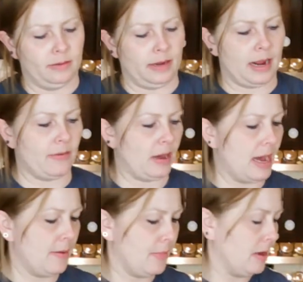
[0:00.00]
and have a
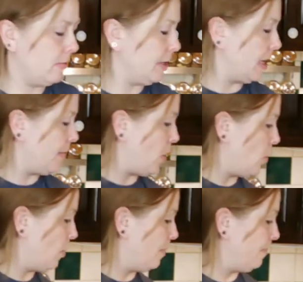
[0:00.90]
hot meal when you get
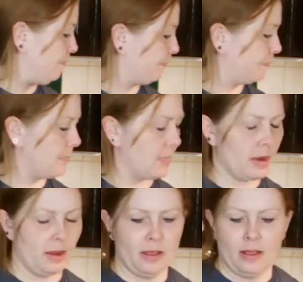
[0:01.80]
home.
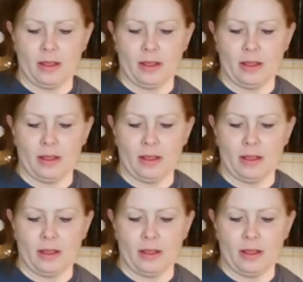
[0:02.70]
I'm